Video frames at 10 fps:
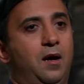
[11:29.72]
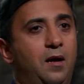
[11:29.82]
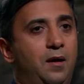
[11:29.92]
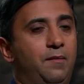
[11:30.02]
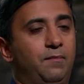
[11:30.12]

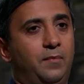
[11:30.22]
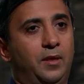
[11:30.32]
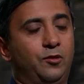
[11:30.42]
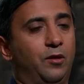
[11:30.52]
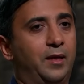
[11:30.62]

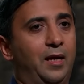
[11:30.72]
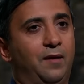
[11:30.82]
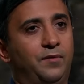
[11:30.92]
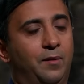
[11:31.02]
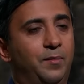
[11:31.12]
It's not that I
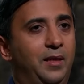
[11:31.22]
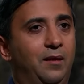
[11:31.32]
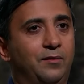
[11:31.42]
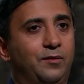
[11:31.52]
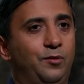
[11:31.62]
have somebody
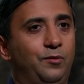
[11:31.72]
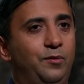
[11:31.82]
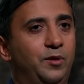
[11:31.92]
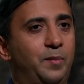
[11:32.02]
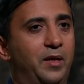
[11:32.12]
else
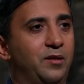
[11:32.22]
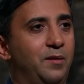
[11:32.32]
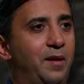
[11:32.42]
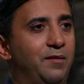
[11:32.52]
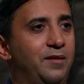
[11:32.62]
who's
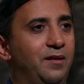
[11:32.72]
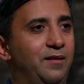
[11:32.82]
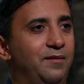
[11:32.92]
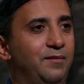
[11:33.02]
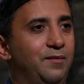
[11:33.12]
passionate about
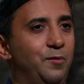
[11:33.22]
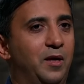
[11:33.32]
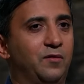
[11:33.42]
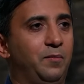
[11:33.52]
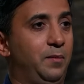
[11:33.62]
it and who
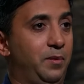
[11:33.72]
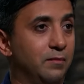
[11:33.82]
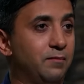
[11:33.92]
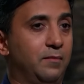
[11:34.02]
works with me, but